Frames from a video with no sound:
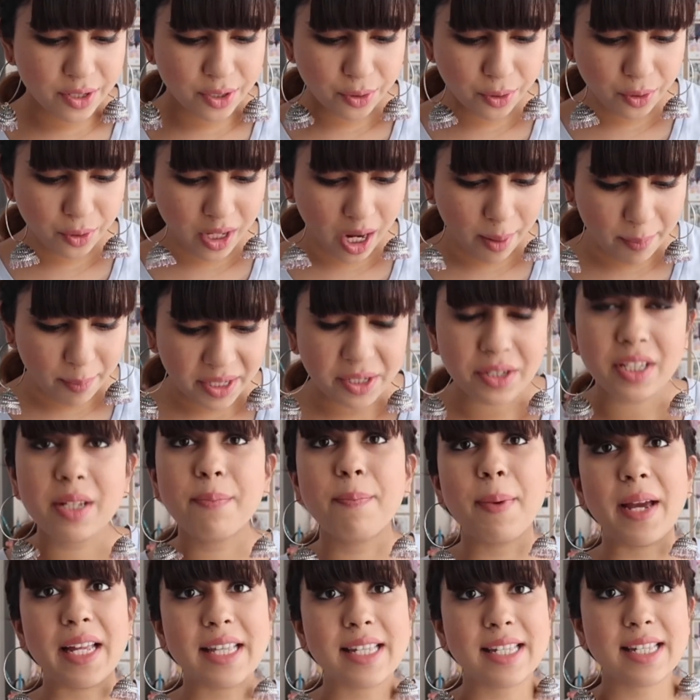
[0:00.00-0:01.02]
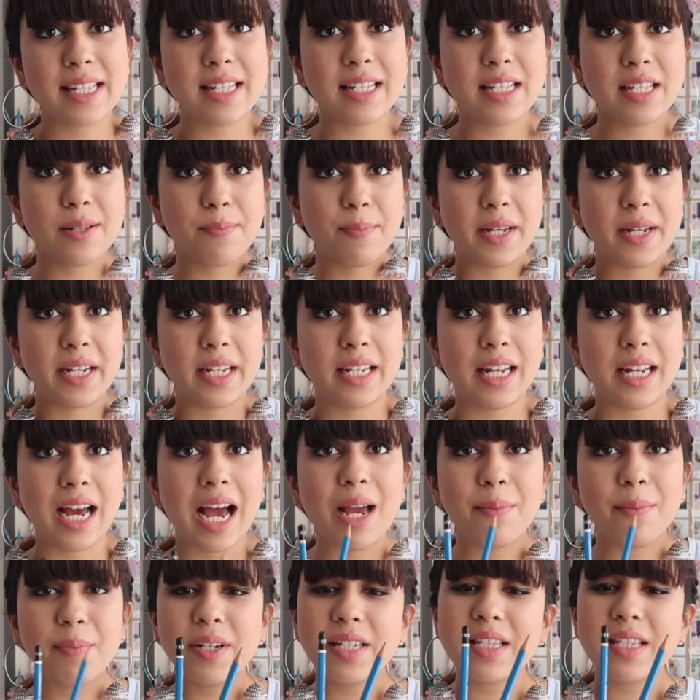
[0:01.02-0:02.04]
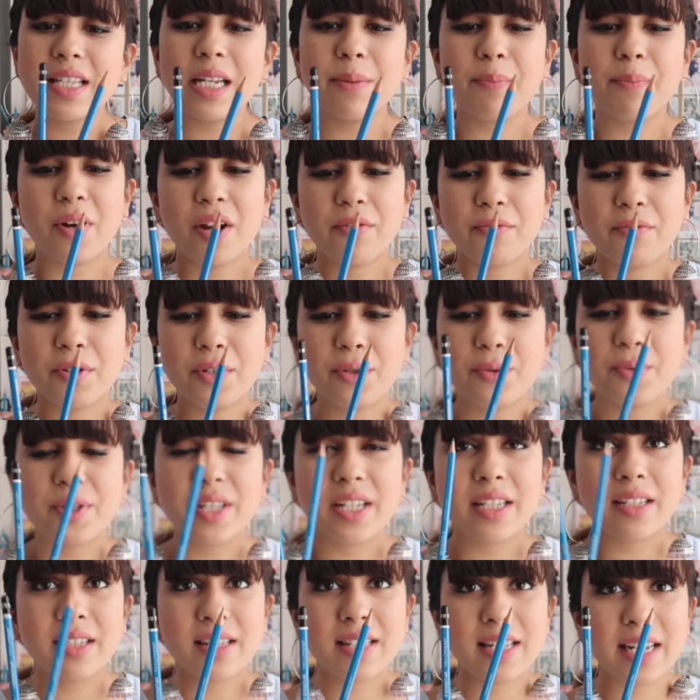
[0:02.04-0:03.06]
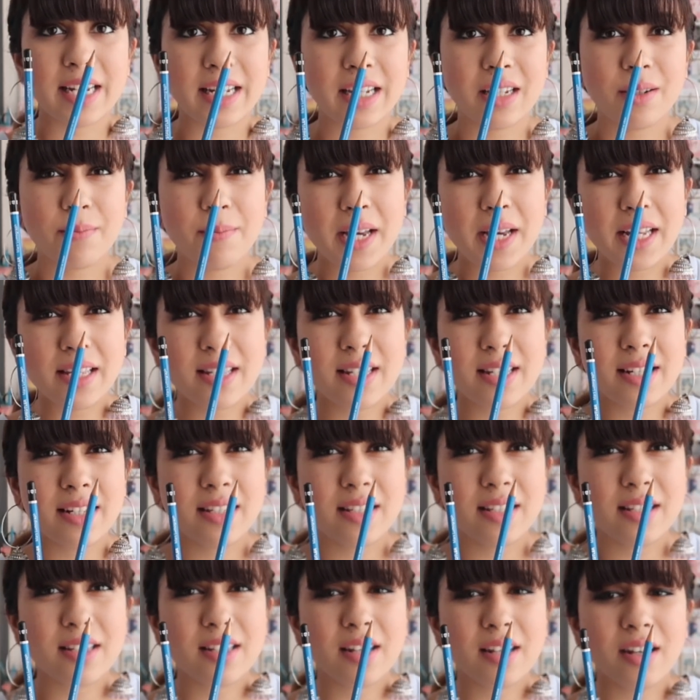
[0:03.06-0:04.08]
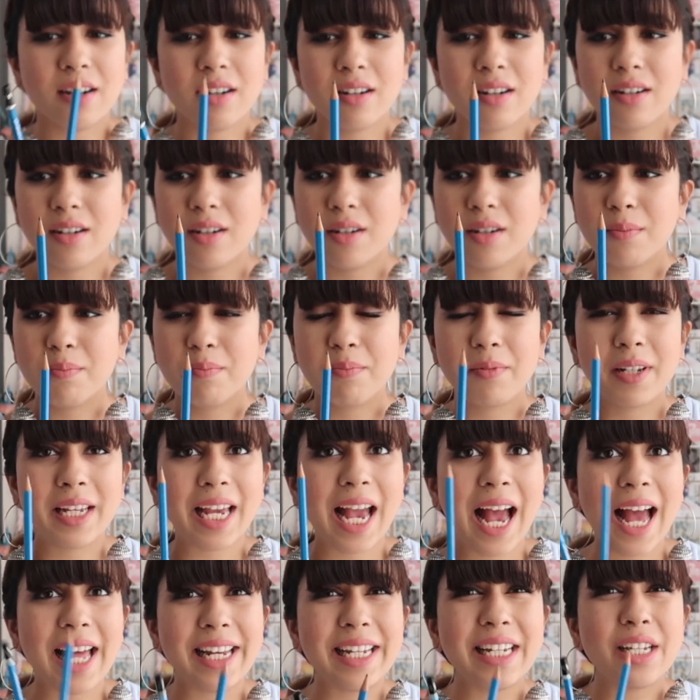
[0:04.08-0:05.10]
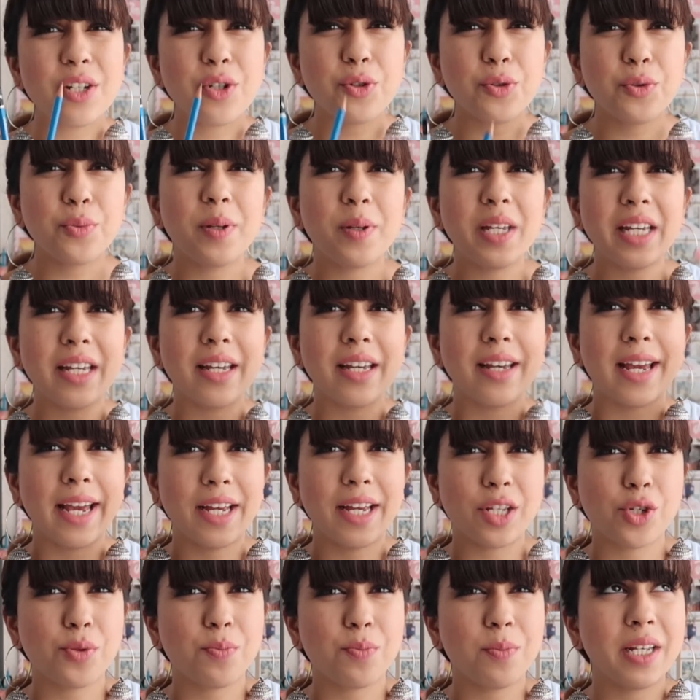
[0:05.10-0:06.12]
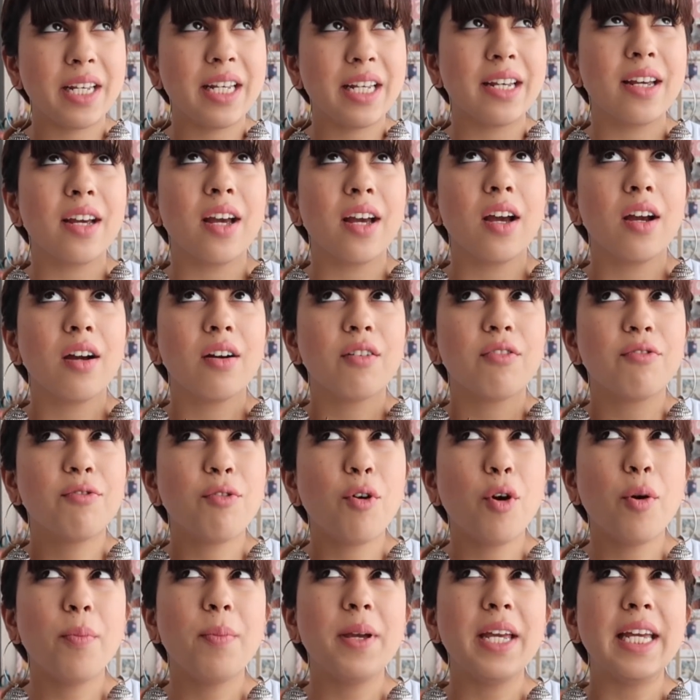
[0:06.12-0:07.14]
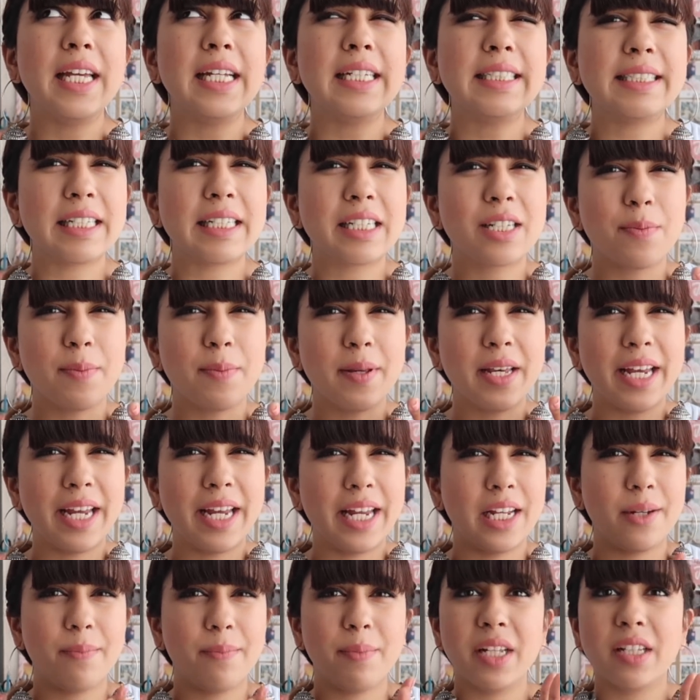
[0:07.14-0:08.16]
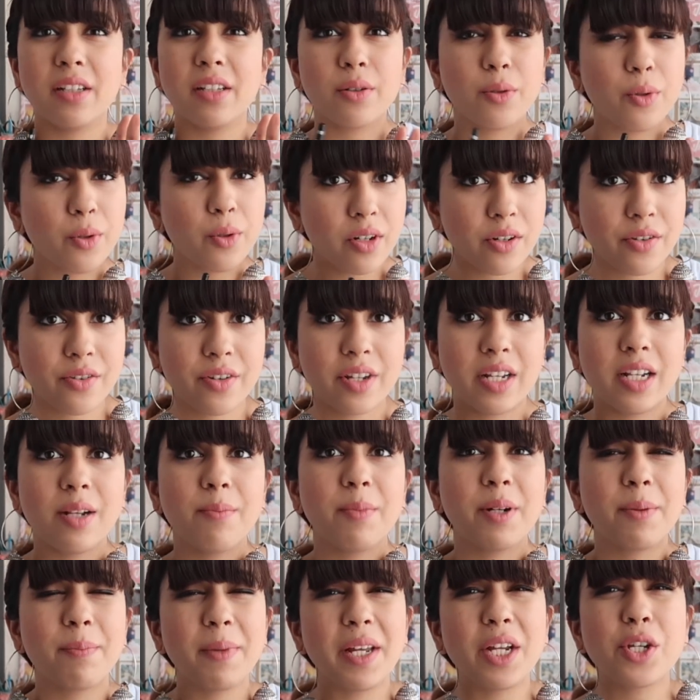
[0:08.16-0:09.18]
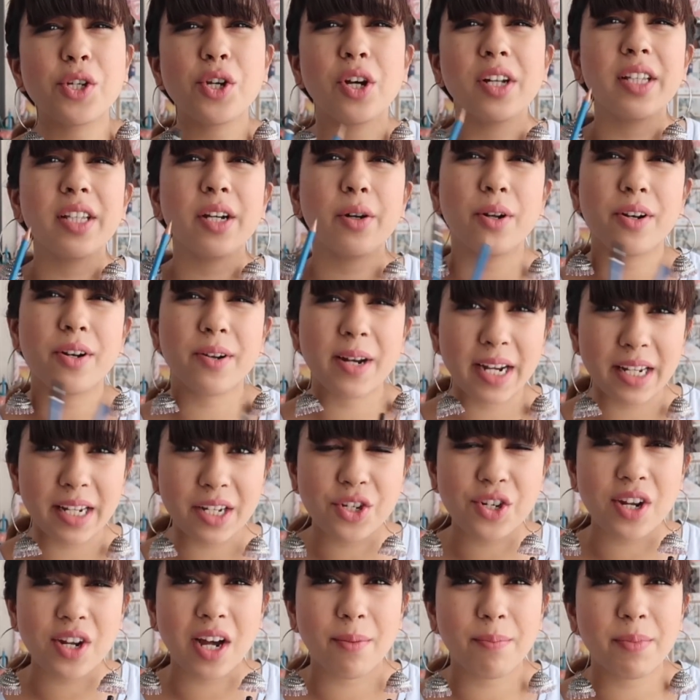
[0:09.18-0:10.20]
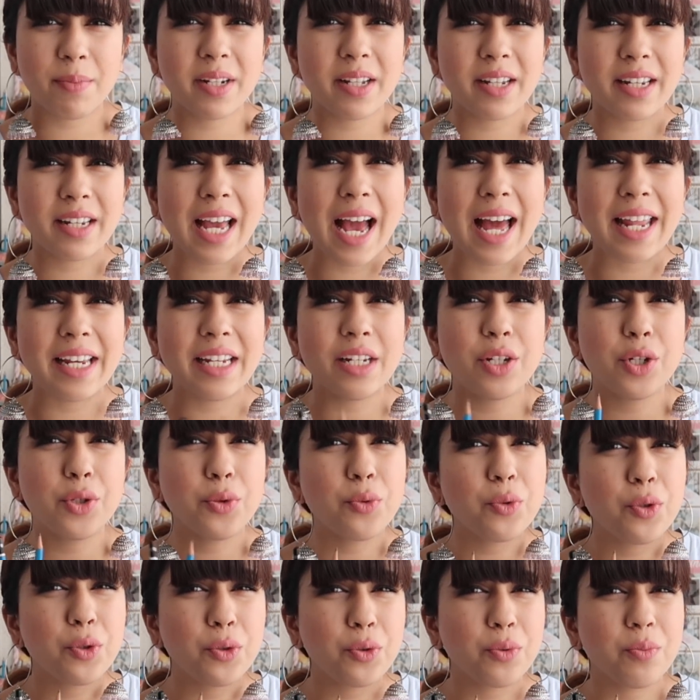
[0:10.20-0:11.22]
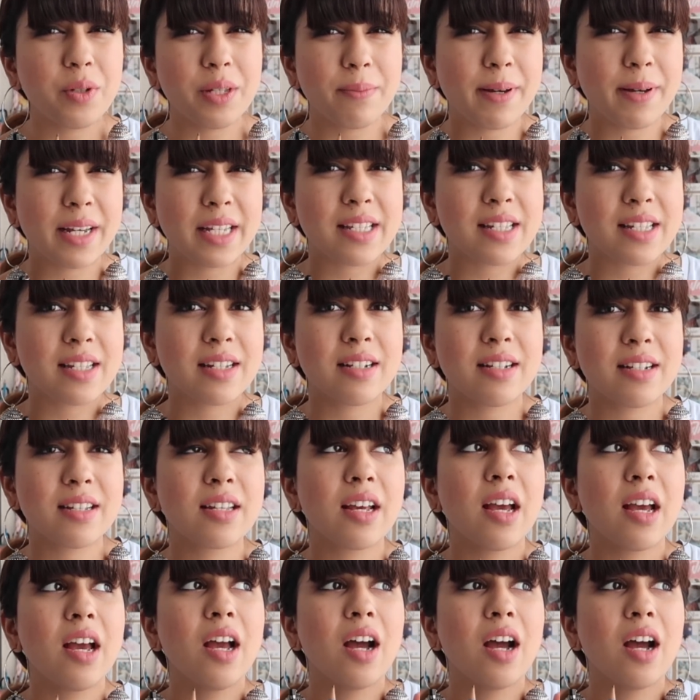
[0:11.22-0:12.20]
so coming to the pencils bit, I personally prefer using the Staedtler pencils. Carry 2B, HB, 4B, 6B, 8B, the whole drill, but make sure they're already sharpened, and carry 2 2B pencils